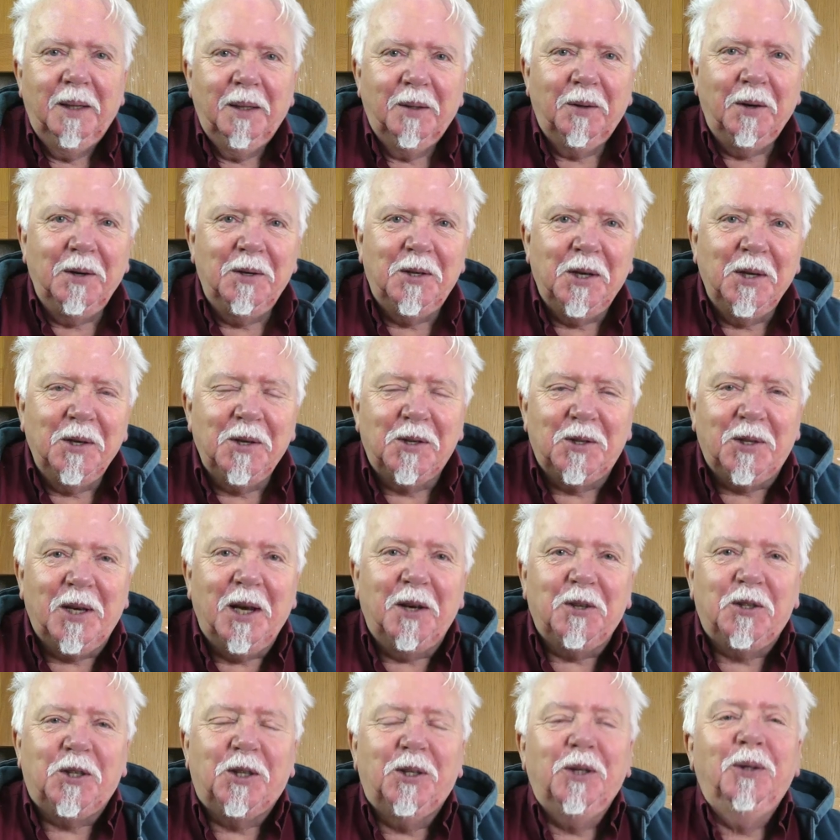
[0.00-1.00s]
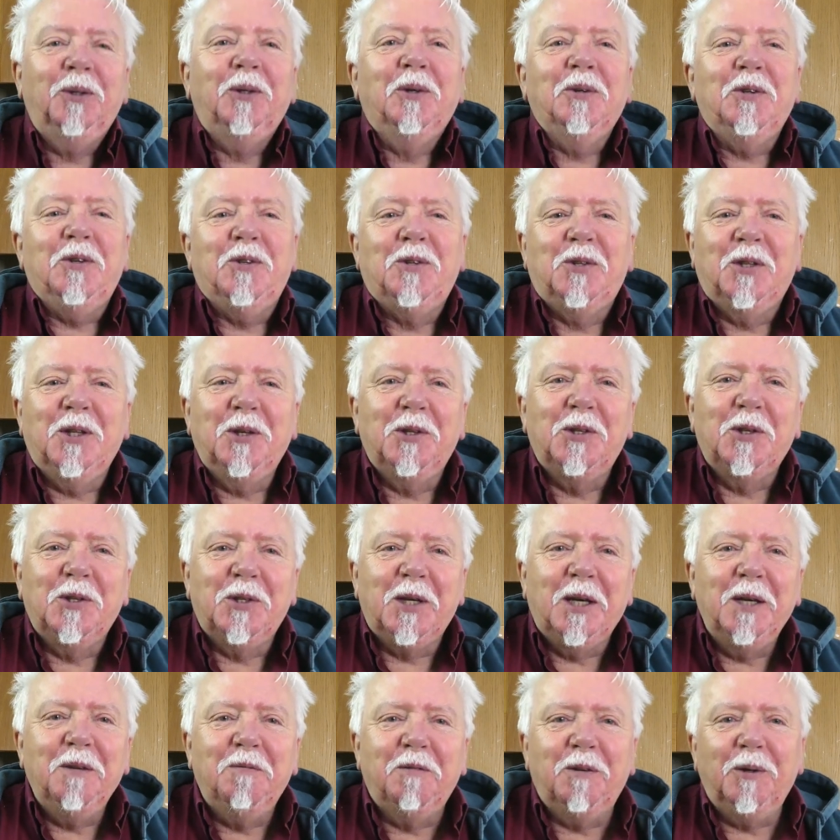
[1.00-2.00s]
Greetings gastronauts, this is
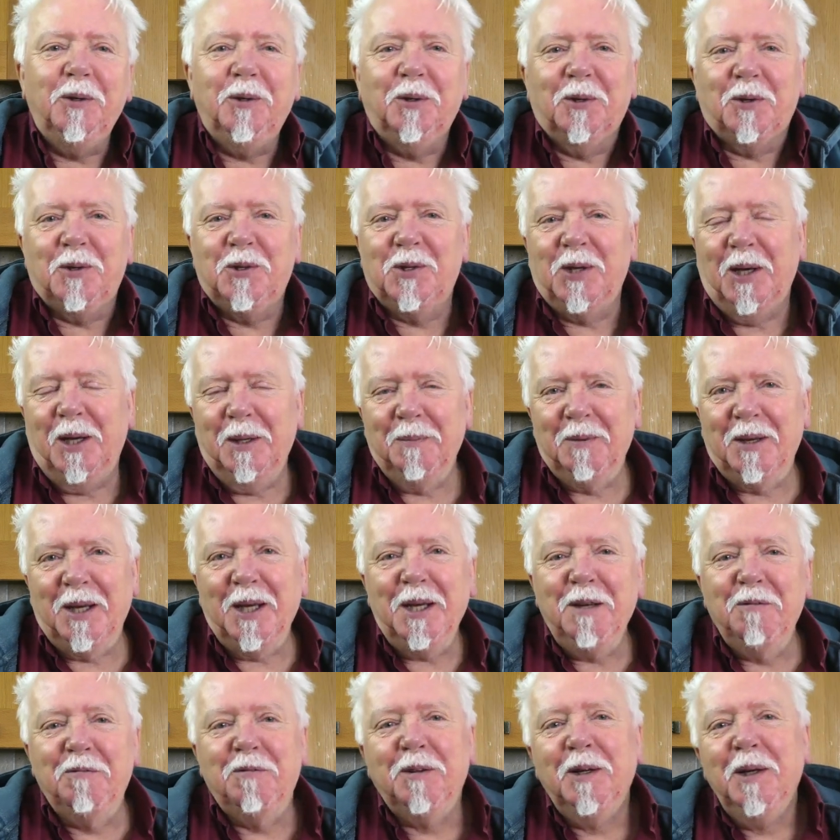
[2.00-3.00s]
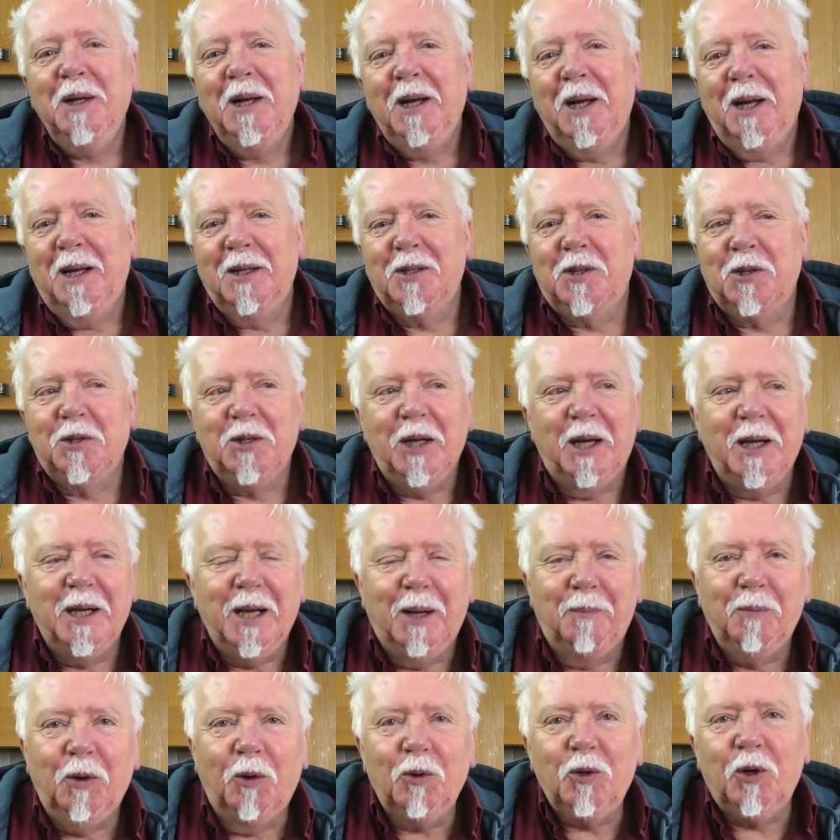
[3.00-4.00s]
Keef Cooks, I'm Keef and today
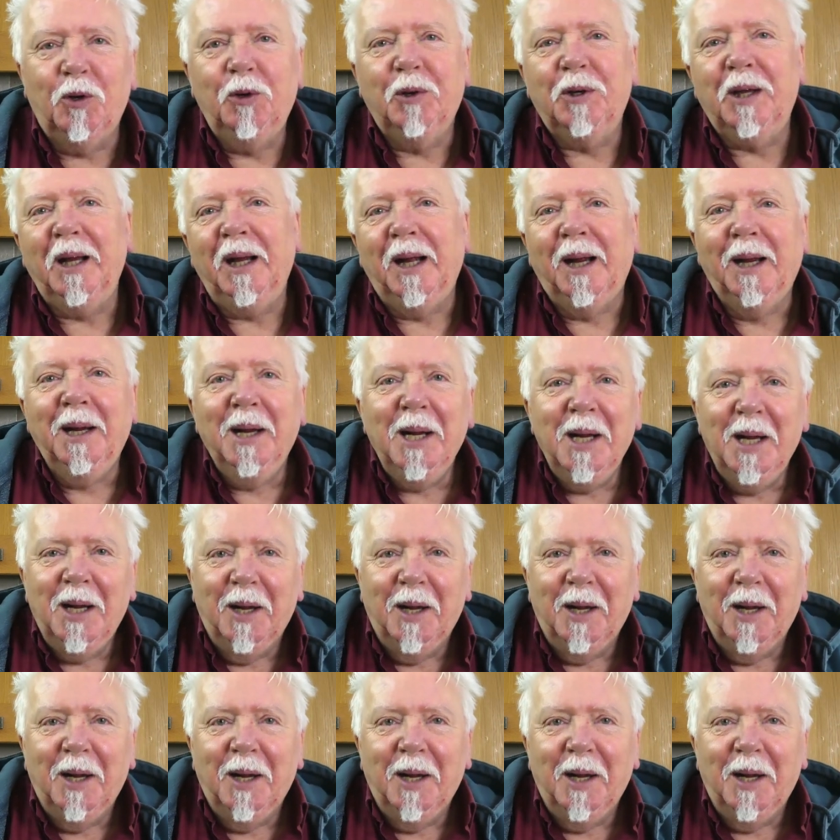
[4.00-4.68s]
I'm not cooking,